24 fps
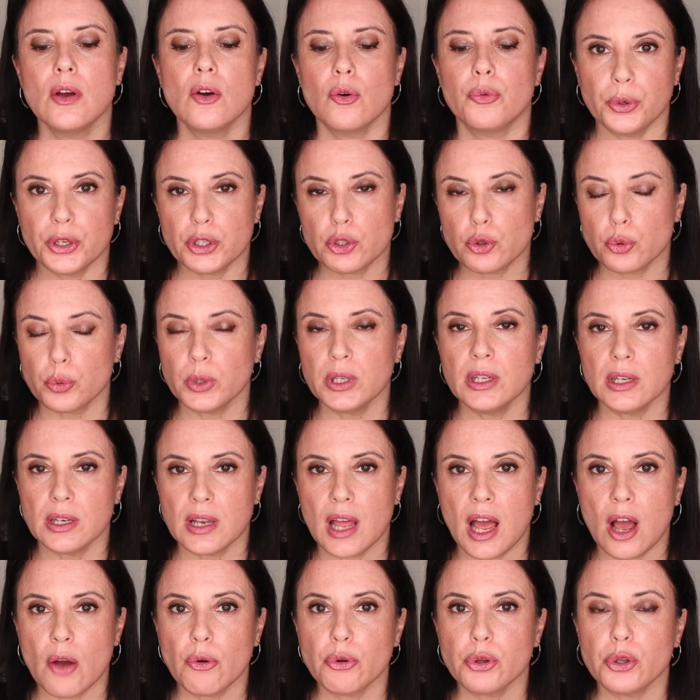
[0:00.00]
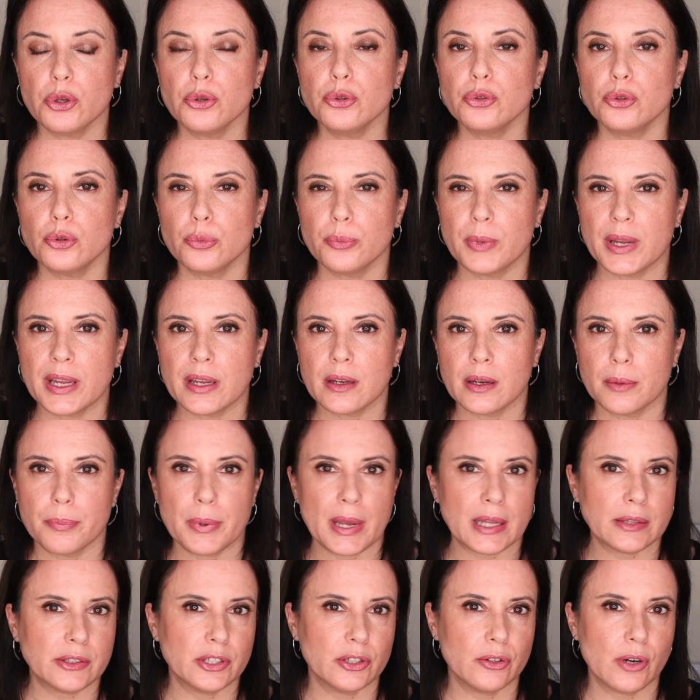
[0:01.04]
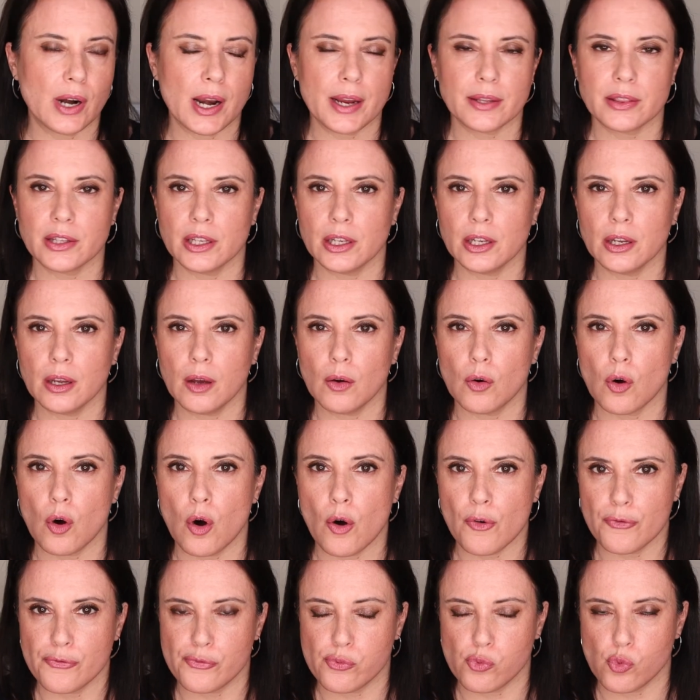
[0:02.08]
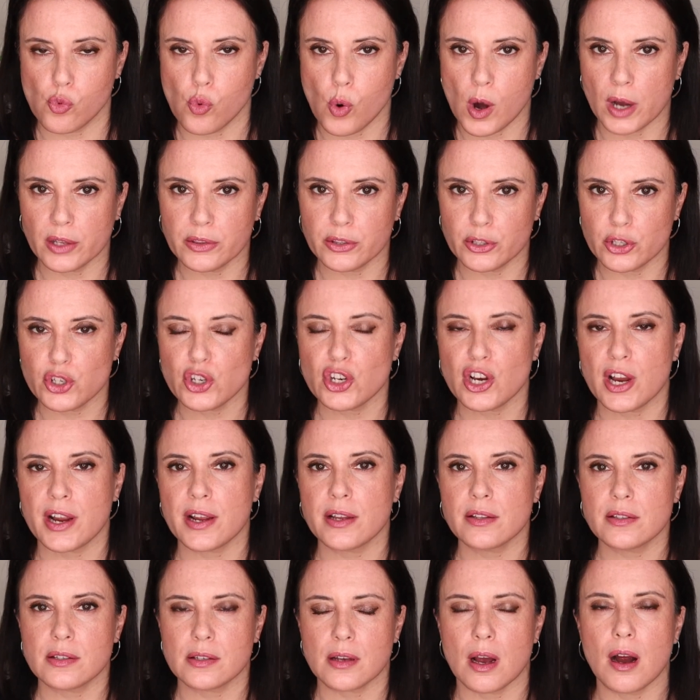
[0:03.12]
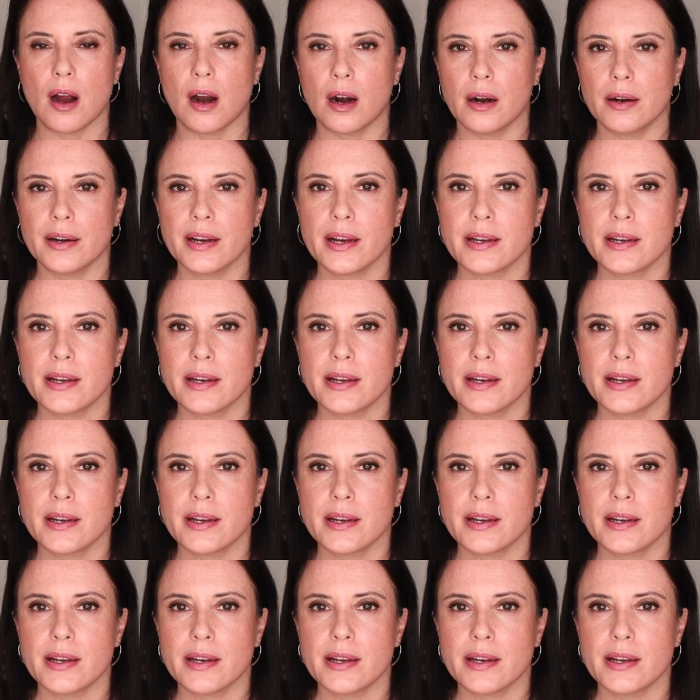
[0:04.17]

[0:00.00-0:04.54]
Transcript: which will allow you to make a better idea of what the shades are